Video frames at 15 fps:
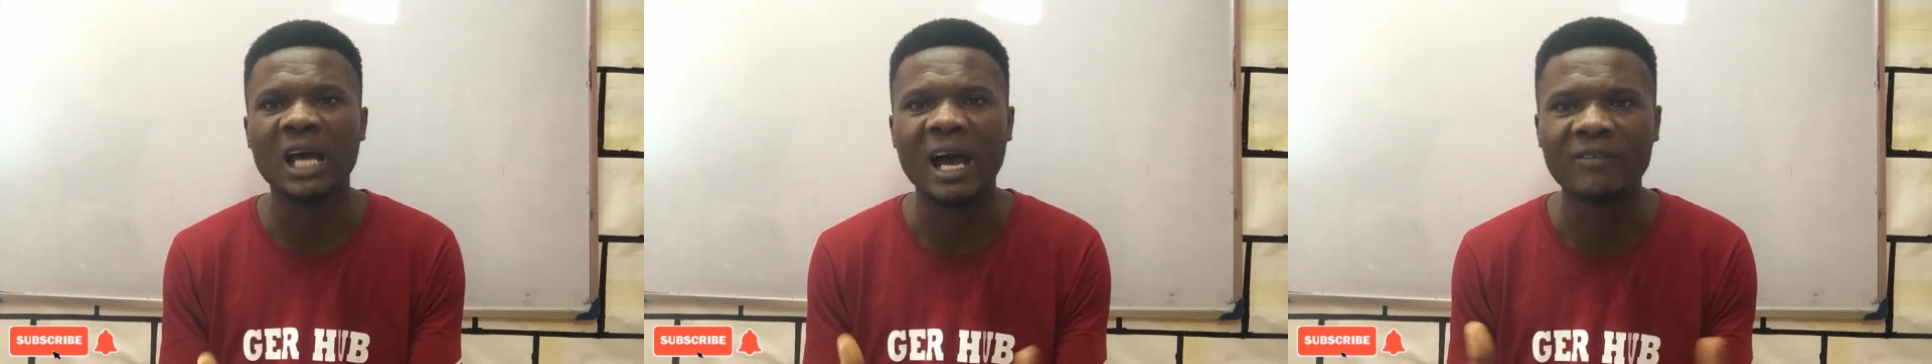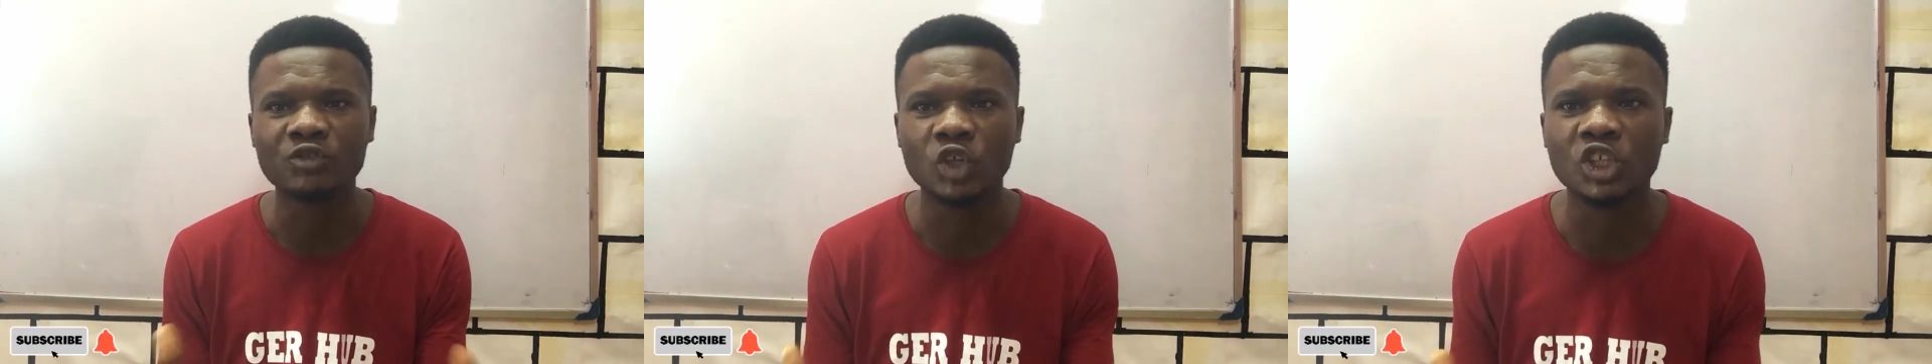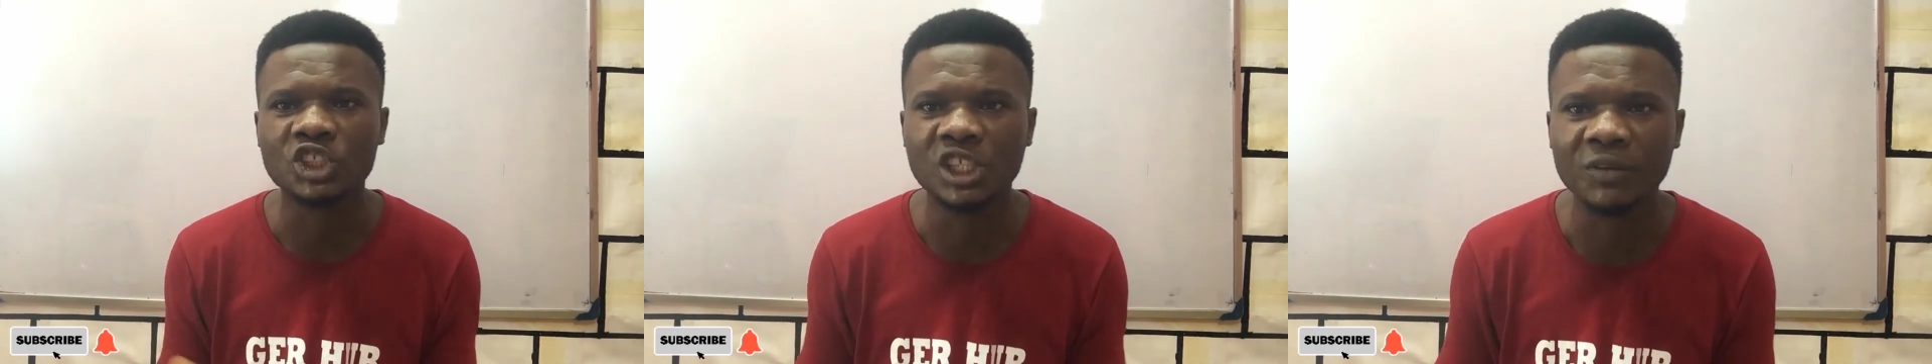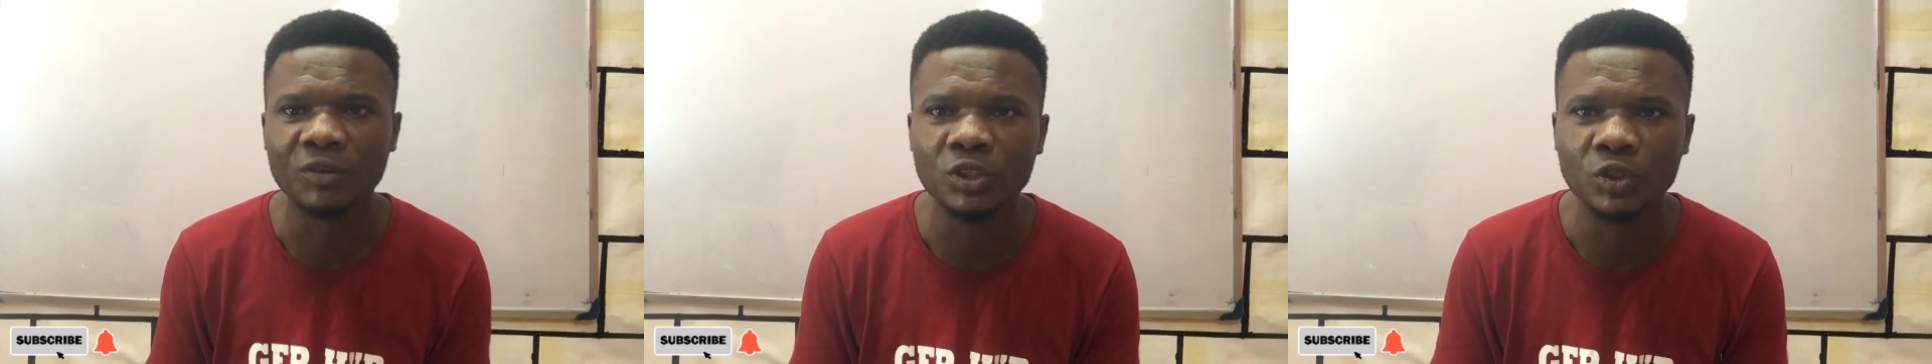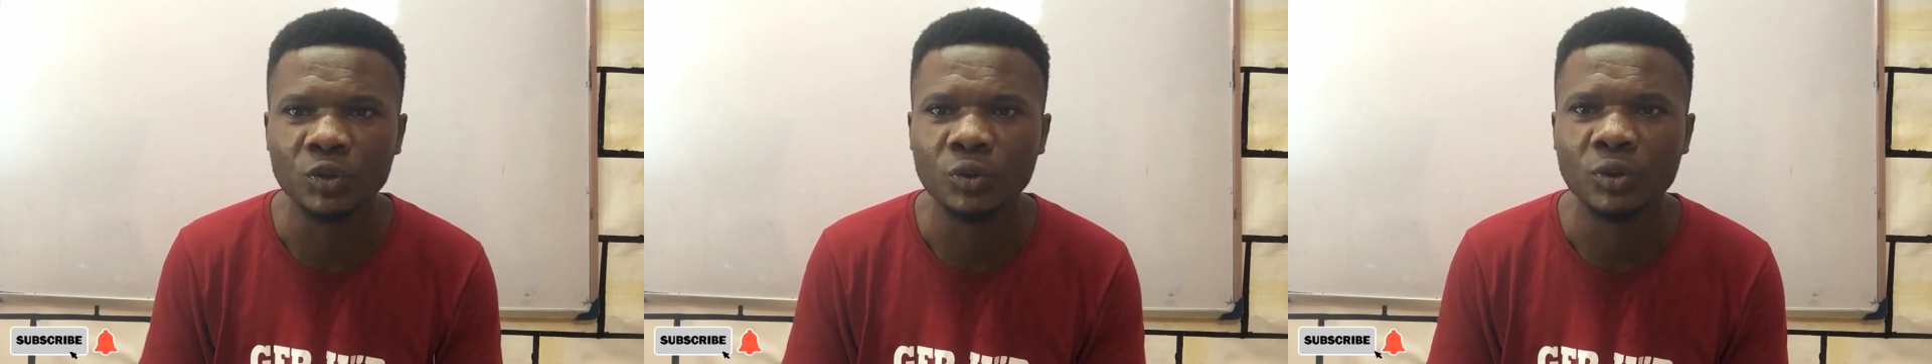I've just
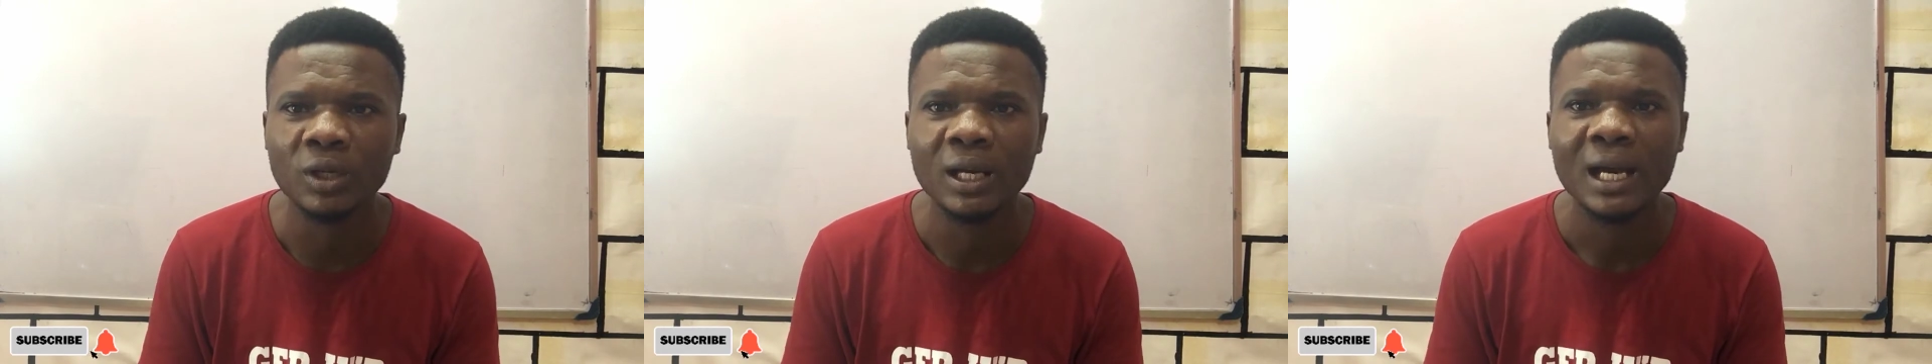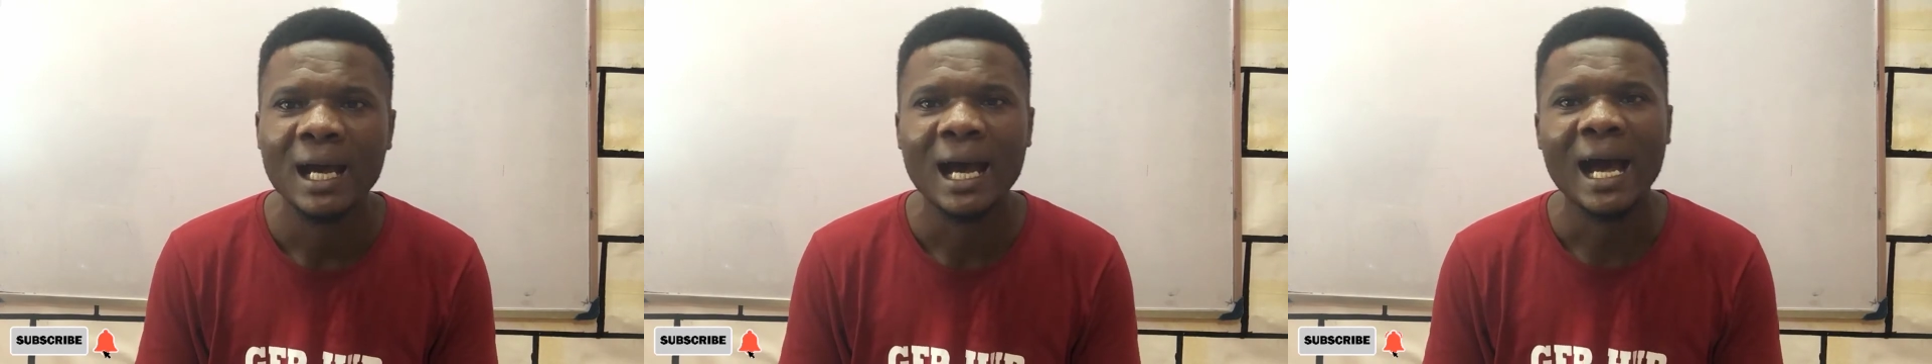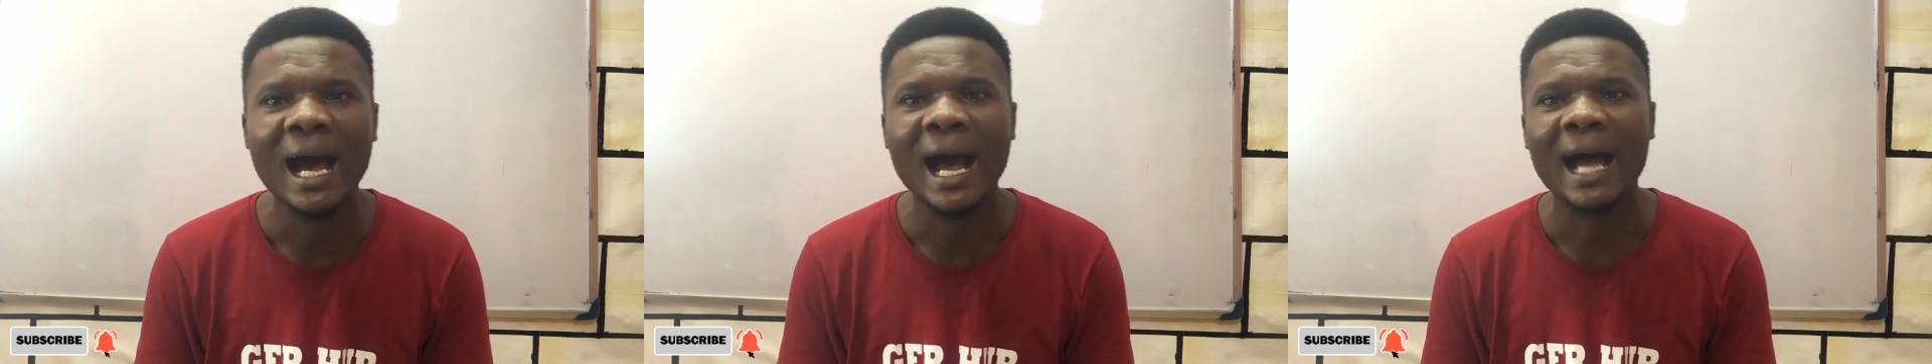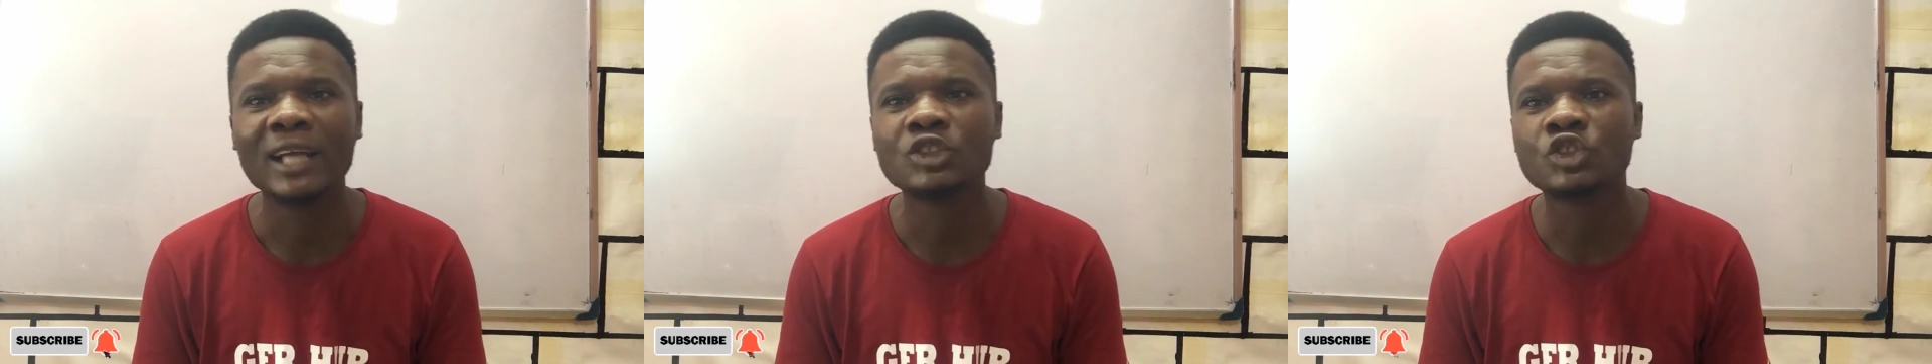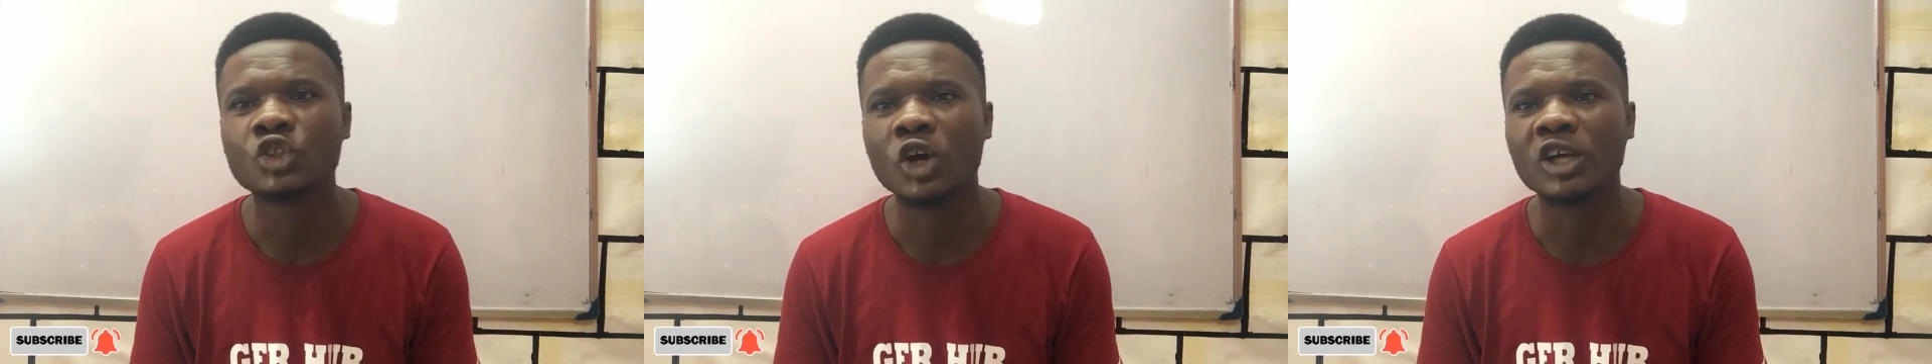given you
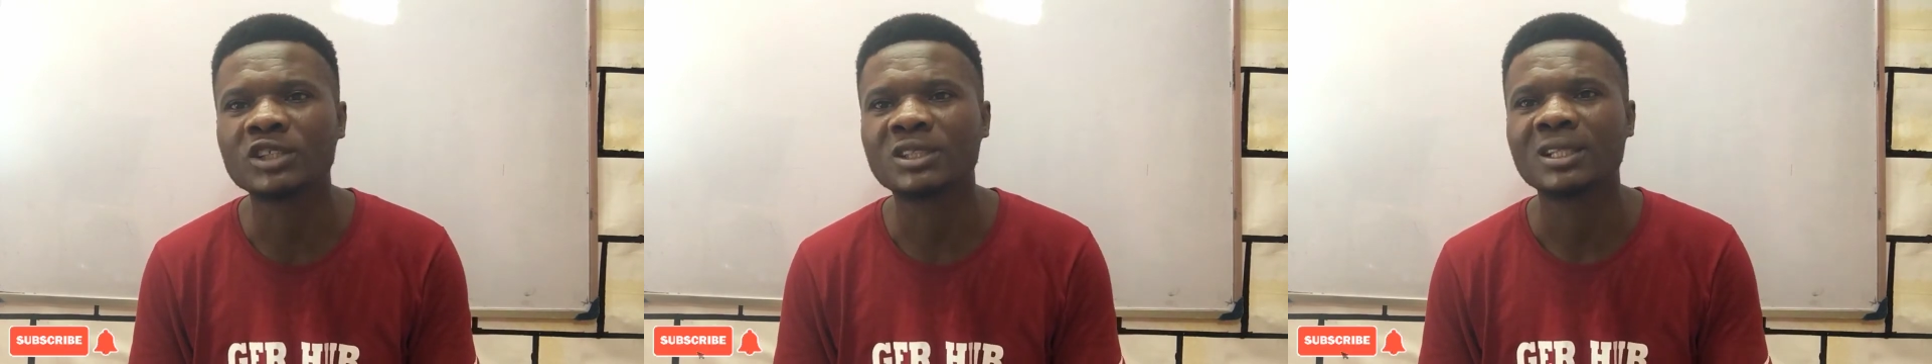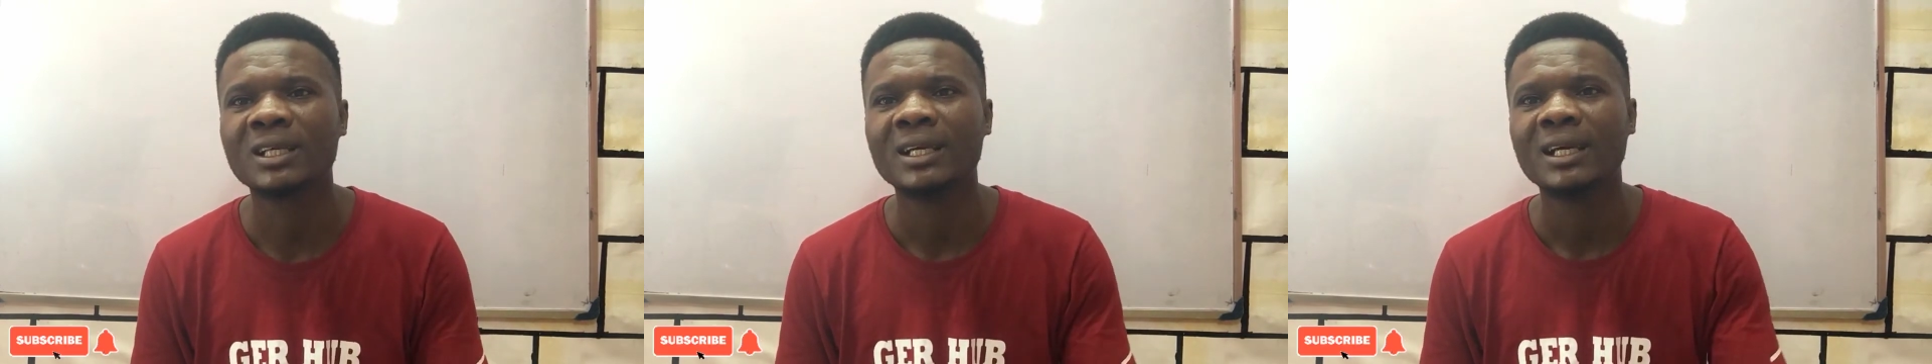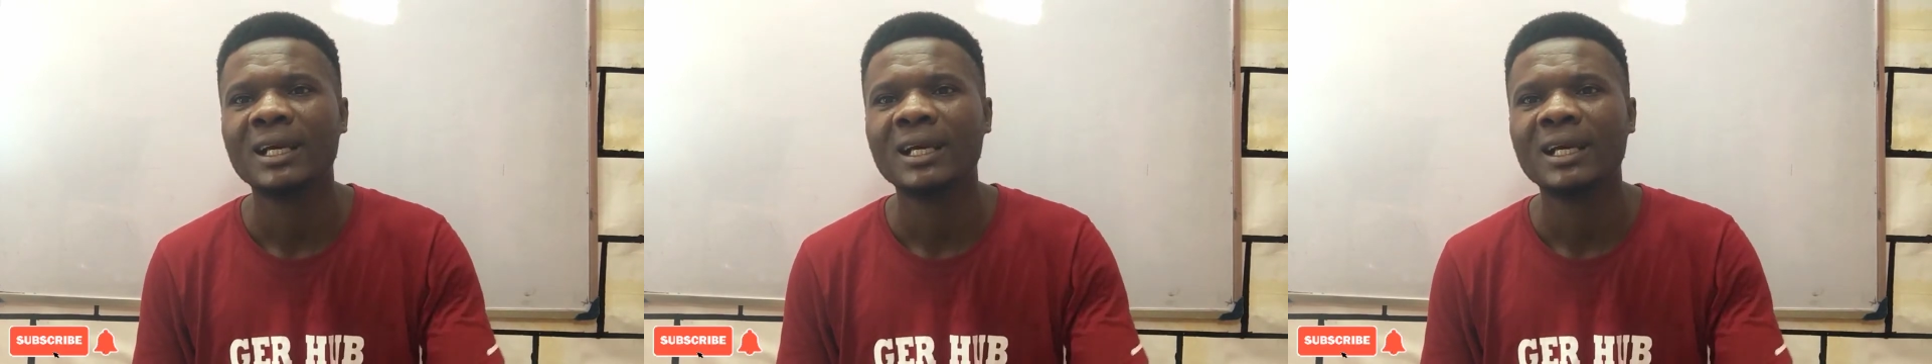are just